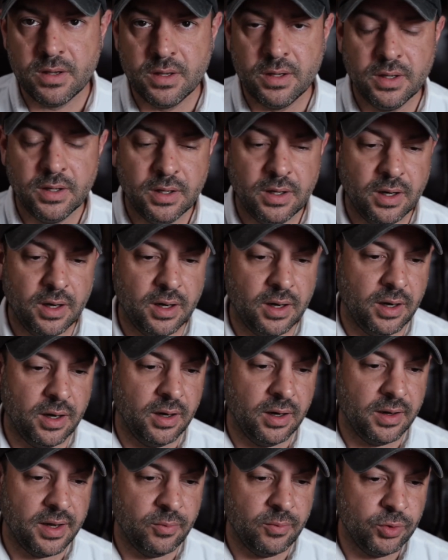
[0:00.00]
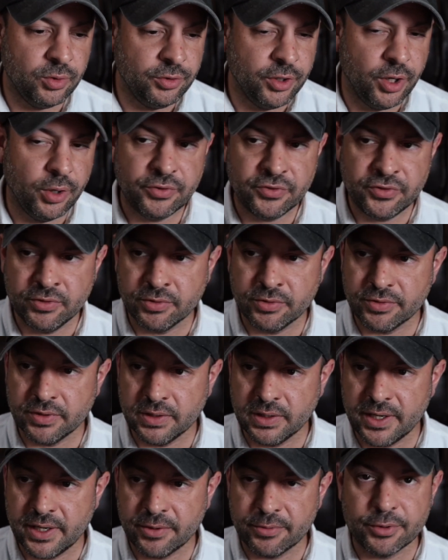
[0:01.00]
And we'll know sooner than
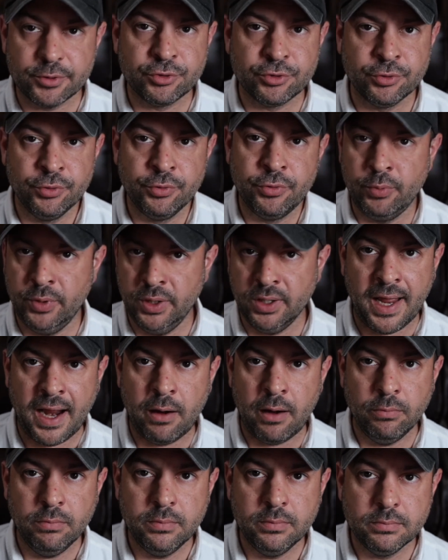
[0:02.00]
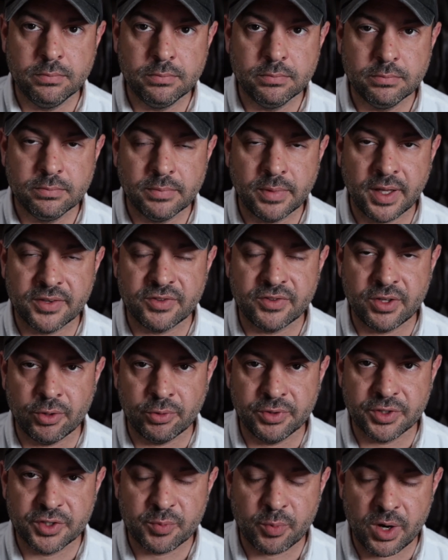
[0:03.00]
later. The truth will out, as the old
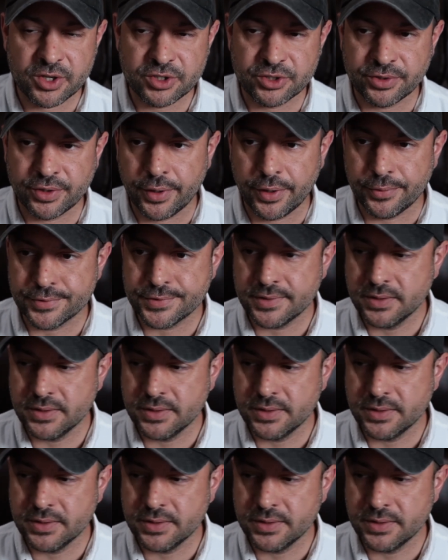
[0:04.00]
expression goes.